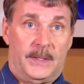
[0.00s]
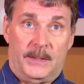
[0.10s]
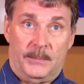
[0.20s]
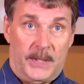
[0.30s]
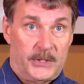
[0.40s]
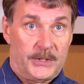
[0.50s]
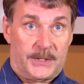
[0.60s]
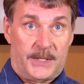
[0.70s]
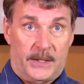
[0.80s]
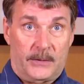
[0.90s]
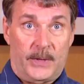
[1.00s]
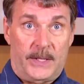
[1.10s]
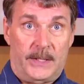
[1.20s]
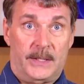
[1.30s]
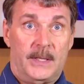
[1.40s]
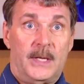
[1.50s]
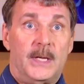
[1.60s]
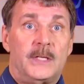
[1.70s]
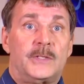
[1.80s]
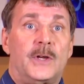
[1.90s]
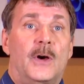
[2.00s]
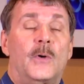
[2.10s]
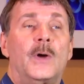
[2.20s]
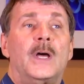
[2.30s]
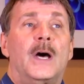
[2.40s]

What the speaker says: much accelerated. So